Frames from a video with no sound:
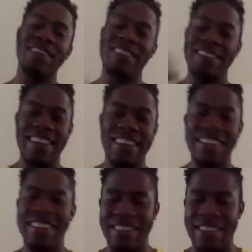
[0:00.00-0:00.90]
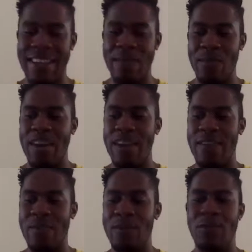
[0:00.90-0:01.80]
But it's in the same
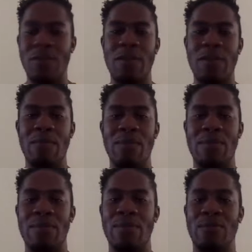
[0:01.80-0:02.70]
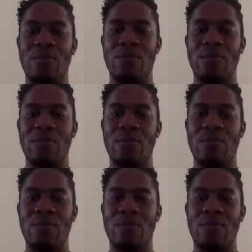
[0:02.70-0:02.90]
way you would treat people